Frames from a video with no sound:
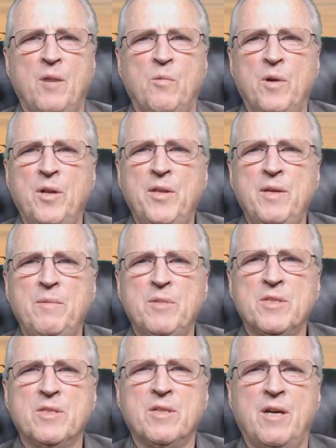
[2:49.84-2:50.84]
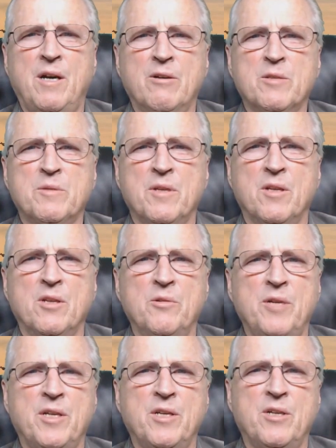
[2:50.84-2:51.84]
One of them is Congressman
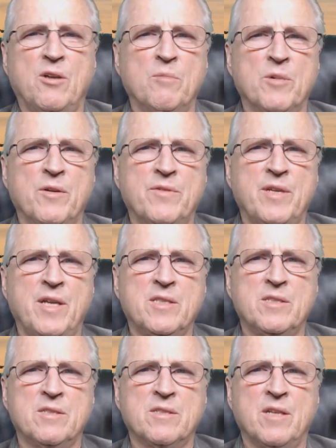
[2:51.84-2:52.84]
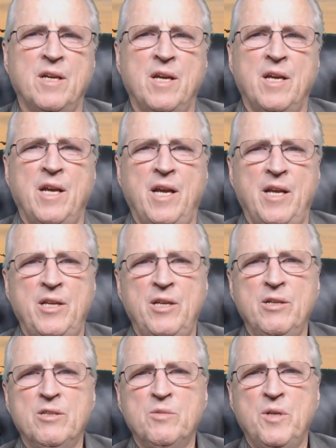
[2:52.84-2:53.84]
Louis Gohmert of Texas, and
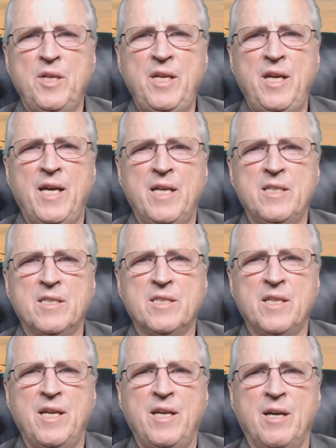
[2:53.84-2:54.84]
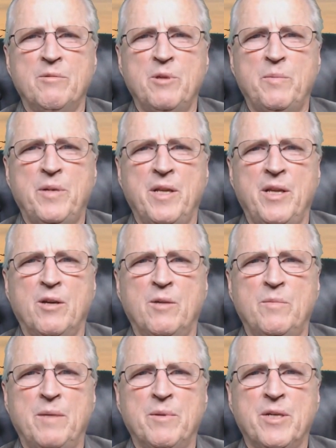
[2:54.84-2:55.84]
here's what he had to say on repealing
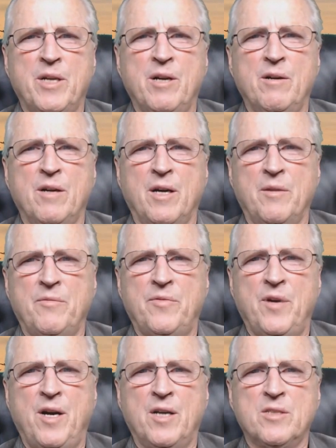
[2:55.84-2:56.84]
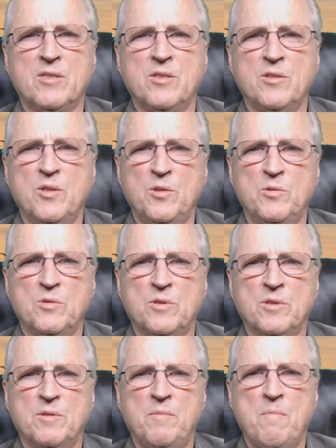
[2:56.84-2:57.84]
Obamacare on Fox
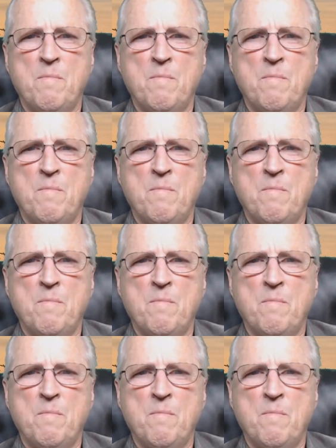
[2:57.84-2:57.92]
News.